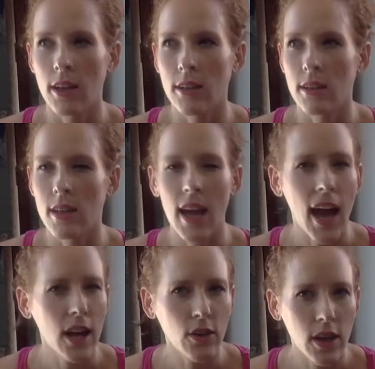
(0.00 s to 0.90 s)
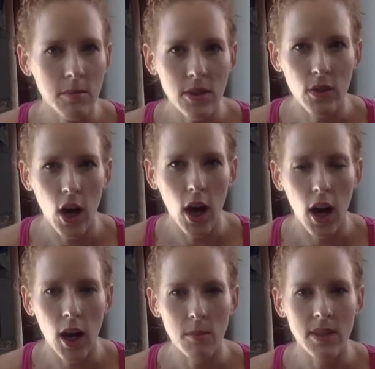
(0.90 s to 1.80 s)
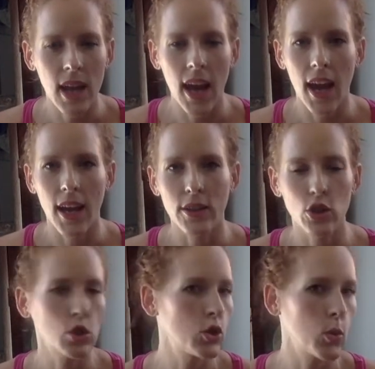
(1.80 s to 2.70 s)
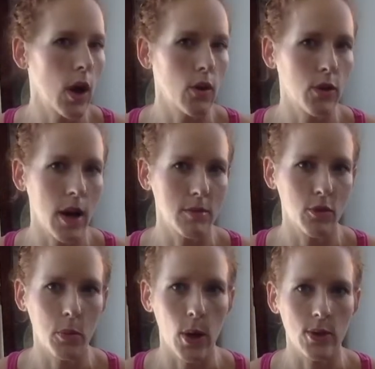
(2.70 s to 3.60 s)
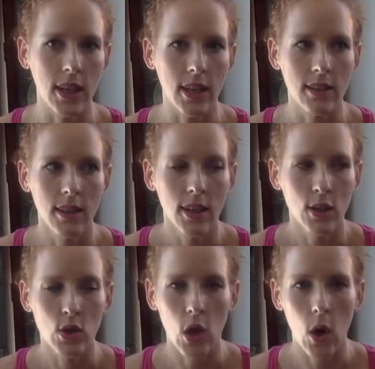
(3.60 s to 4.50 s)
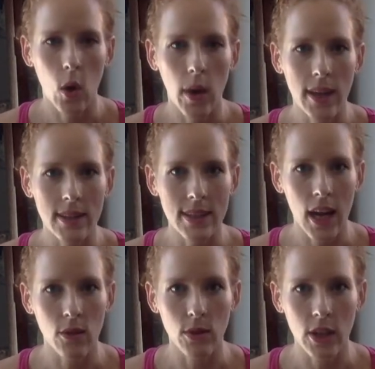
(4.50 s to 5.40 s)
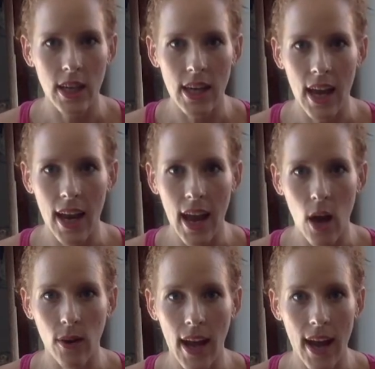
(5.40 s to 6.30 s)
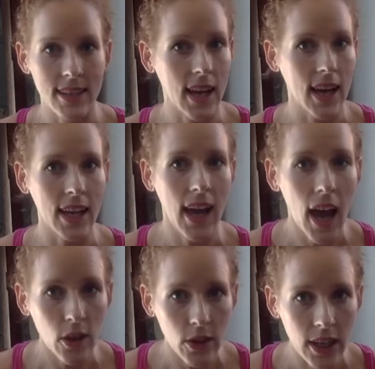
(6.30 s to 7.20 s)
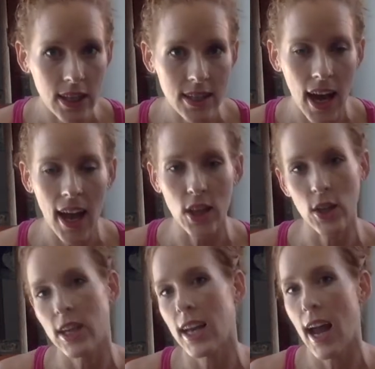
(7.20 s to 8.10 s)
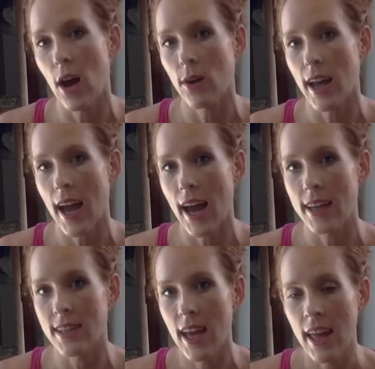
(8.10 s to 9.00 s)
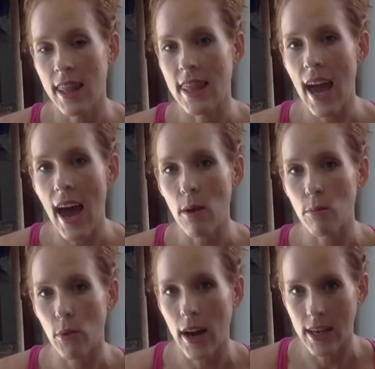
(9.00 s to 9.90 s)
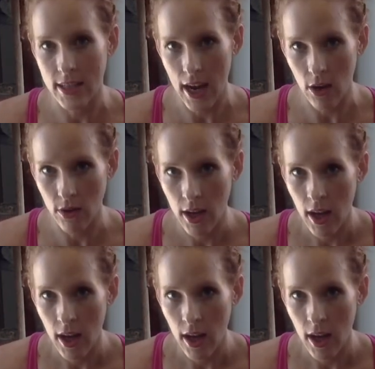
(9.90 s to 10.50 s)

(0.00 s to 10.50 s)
9 grams of carbs, and 12 grams of protein. So instead of looking at how it has 80 calories, I look at how it has that breakdown.